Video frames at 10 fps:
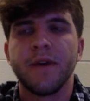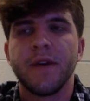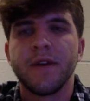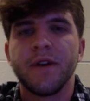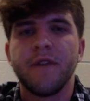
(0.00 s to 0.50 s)

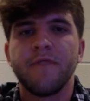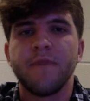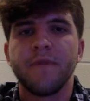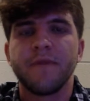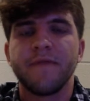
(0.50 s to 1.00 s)

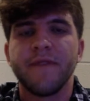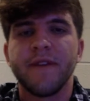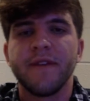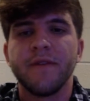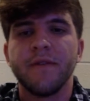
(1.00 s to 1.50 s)
Softball was
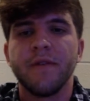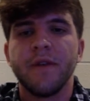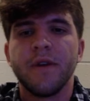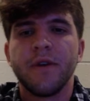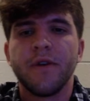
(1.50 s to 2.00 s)
invented,
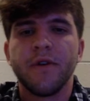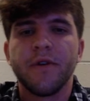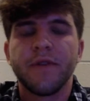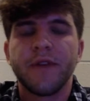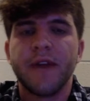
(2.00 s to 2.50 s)

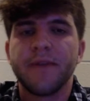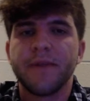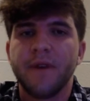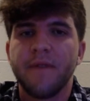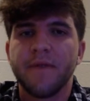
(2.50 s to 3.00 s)
or the game
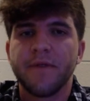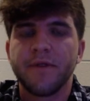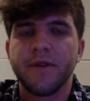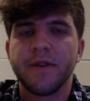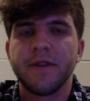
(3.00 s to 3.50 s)
softball was
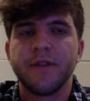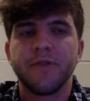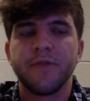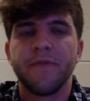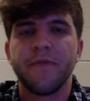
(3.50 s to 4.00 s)
created years
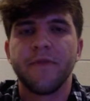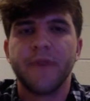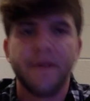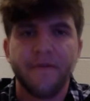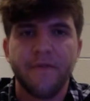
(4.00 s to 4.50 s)
before
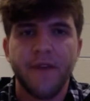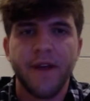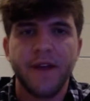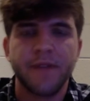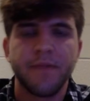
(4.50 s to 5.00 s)
that in
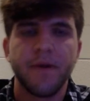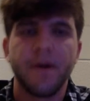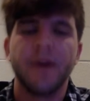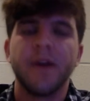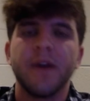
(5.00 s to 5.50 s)
France,
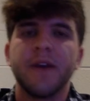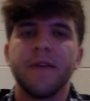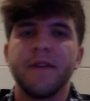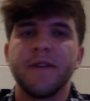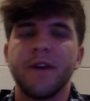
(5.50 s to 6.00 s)
but
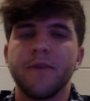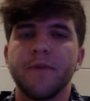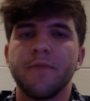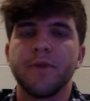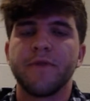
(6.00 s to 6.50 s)
this helped to
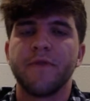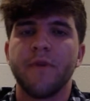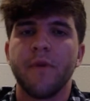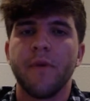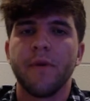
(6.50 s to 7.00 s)
push
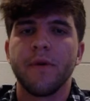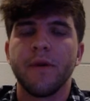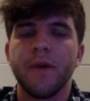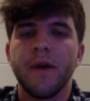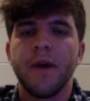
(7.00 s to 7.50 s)
forward
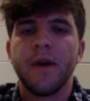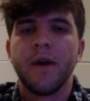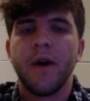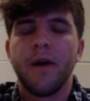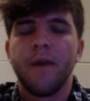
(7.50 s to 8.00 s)

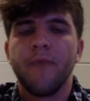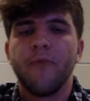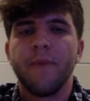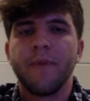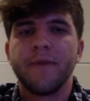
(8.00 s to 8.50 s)

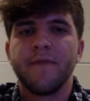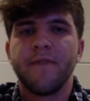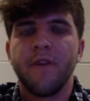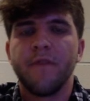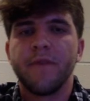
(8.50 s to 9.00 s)
women's
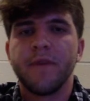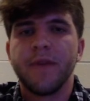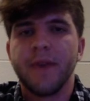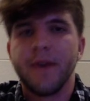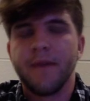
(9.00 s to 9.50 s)
involvement
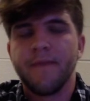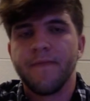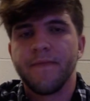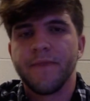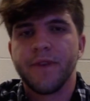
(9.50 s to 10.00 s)
in
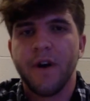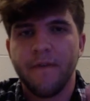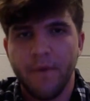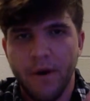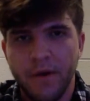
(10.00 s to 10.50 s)

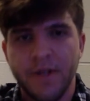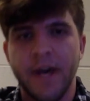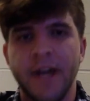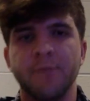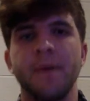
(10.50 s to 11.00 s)

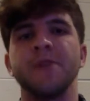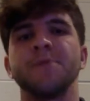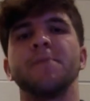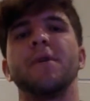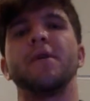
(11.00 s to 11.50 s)

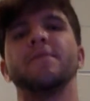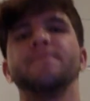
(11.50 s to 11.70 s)
softball/baseball